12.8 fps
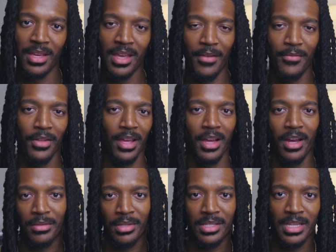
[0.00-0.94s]
I feel like
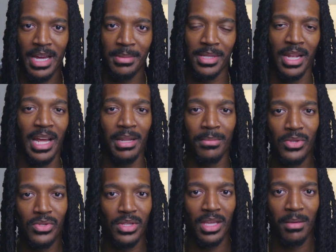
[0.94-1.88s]
oftentimes a lot of
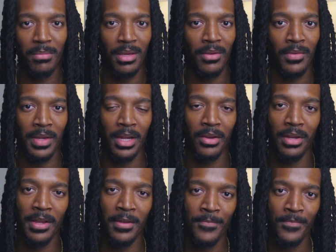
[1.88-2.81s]
music can be
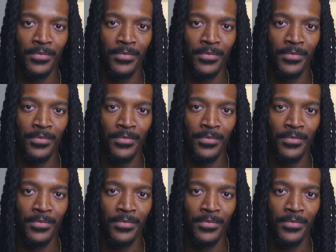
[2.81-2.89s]
very